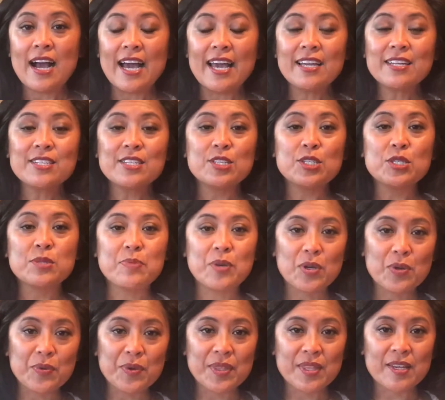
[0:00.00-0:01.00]
I actually
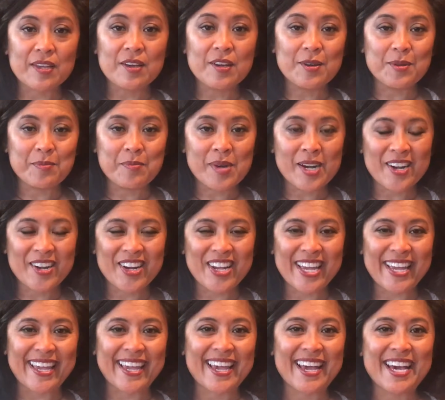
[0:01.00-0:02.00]
spoke with a
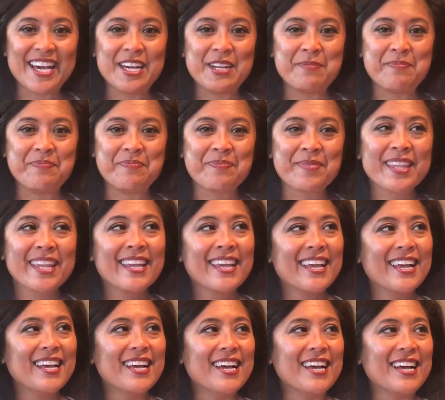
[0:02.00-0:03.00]
KonMari
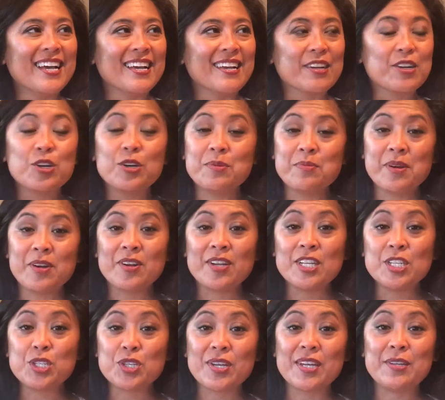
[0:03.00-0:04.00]

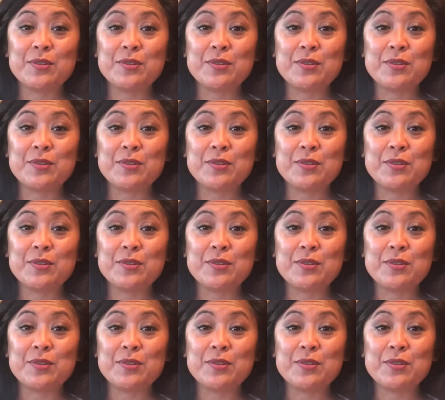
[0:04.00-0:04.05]
KonMari trained